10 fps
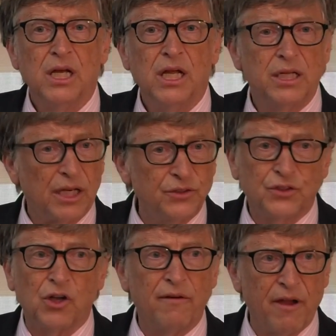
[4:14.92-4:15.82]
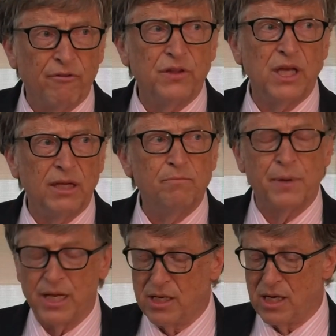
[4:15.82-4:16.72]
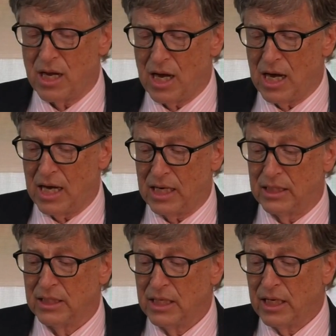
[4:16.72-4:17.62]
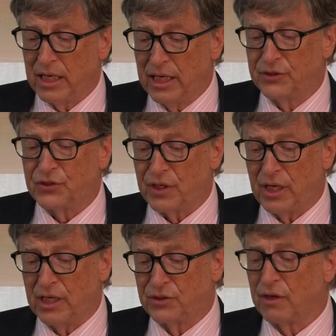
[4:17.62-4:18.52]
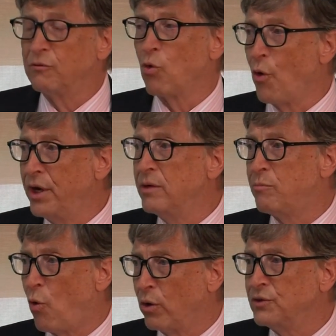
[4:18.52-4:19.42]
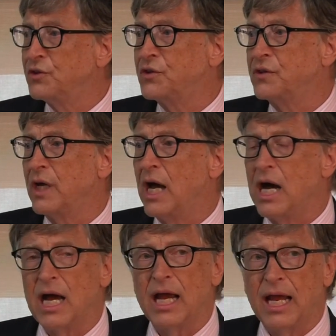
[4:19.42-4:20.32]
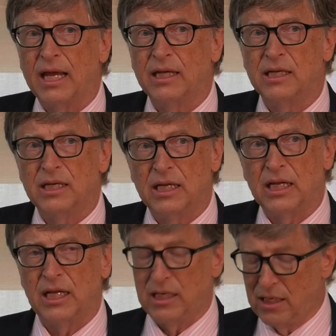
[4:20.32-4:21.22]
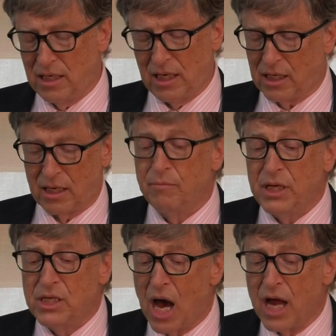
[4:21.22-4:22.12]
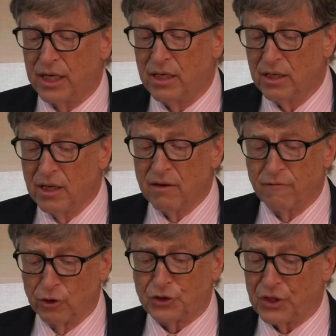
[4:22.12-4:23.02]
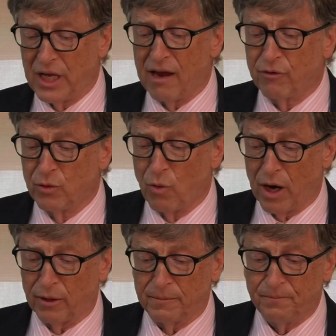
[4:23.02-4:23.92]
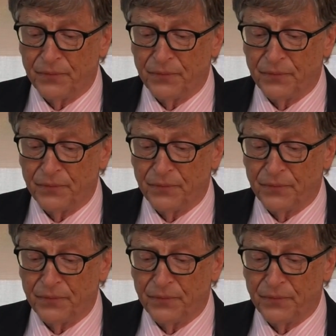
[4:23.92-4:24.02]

It doesn't solve everything, but it's of growing importance, and it can be done virtually everywhere.